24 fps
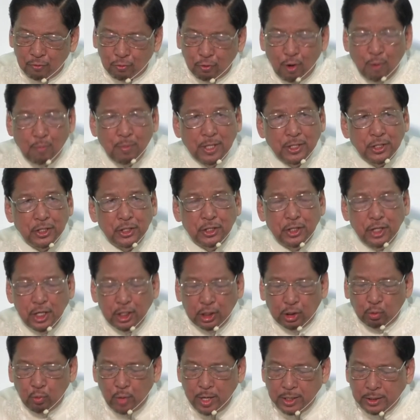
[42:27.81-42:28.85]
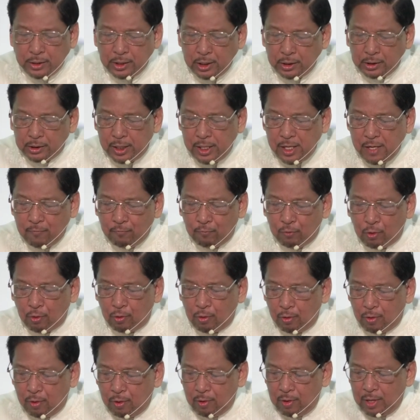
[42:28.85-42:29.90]
Romans 3.23,
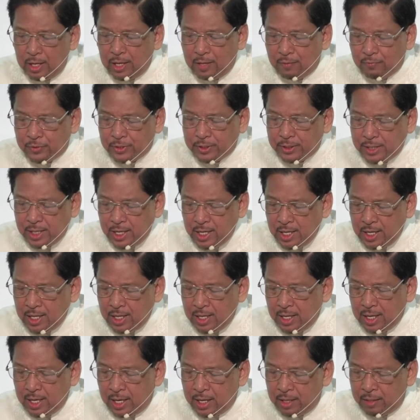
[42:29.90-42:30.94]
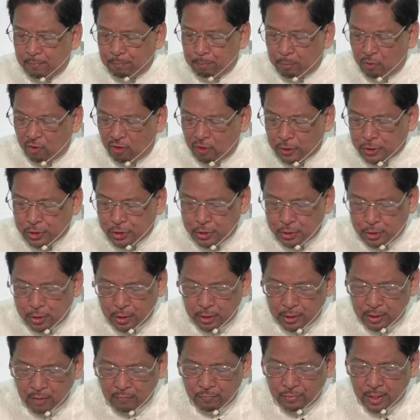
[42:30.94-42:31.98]
For all have sinned and fall
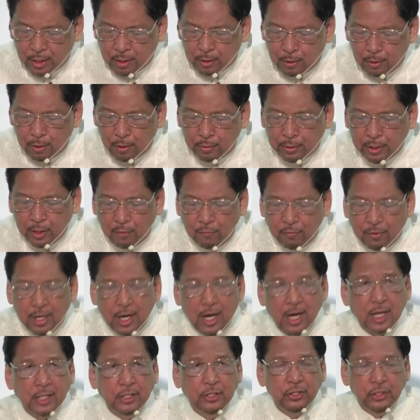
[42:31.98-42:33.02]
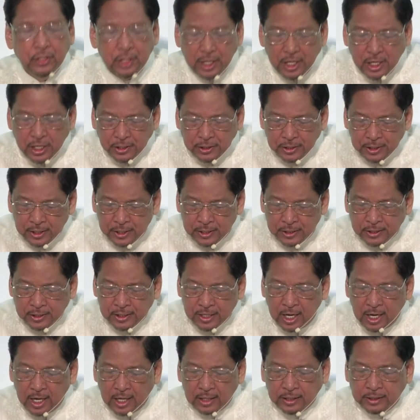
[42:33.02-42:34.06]
short of the glory of God. Jesus
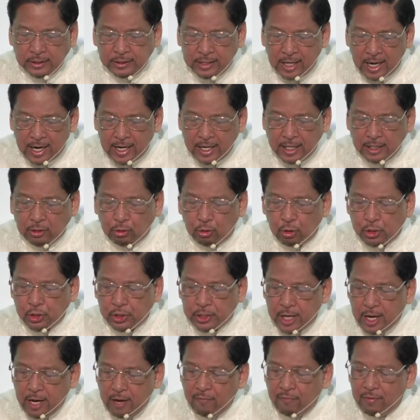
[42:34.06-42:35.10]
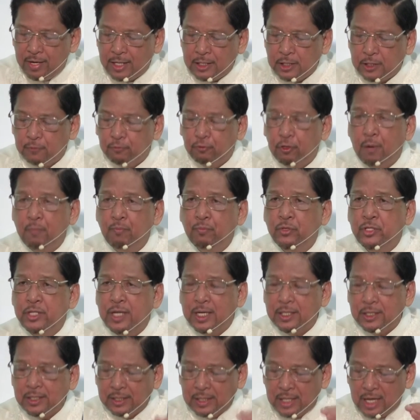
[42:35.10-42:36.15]
died to save us from
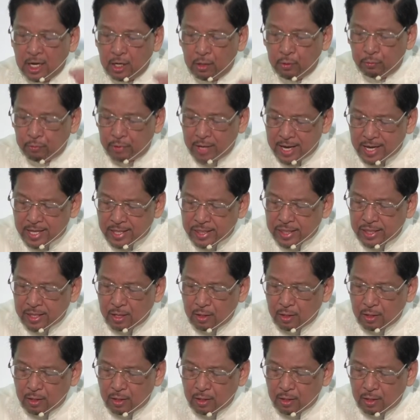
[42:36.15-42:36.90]
just wrath